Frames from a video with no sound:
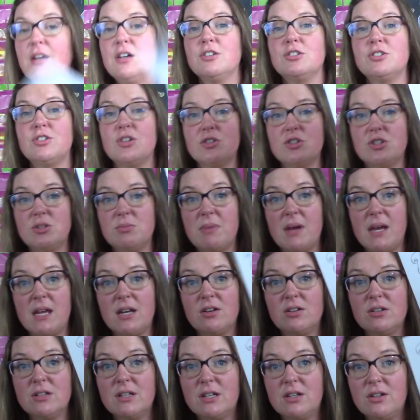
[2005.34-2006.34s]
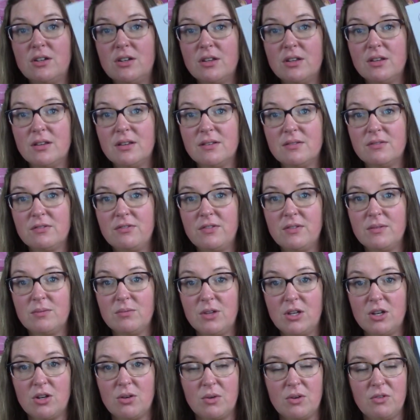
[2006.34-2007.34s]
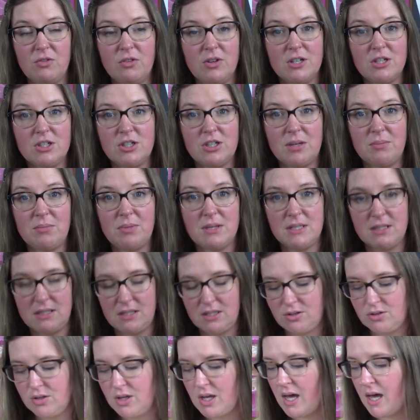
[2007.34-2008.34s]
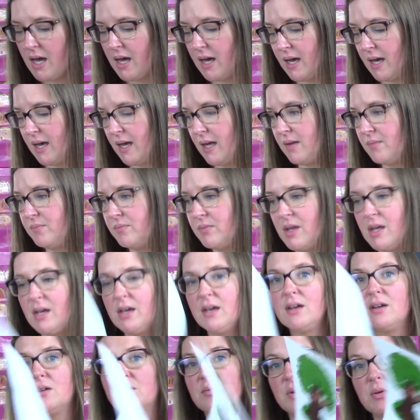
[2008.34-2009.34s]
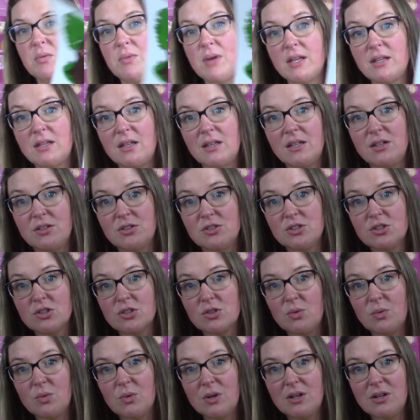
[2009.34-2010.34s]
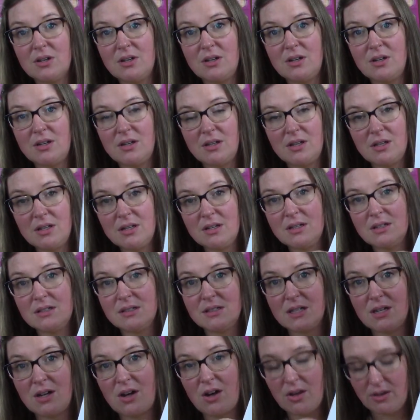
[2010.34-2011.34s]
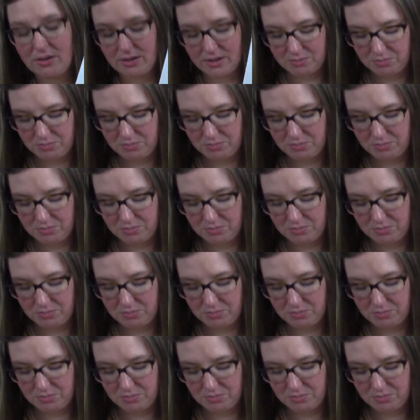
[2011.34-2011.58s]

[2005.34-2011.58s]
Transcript: So she made her little, you know, we finished up this little guy. We read The Little Squirrel, did all the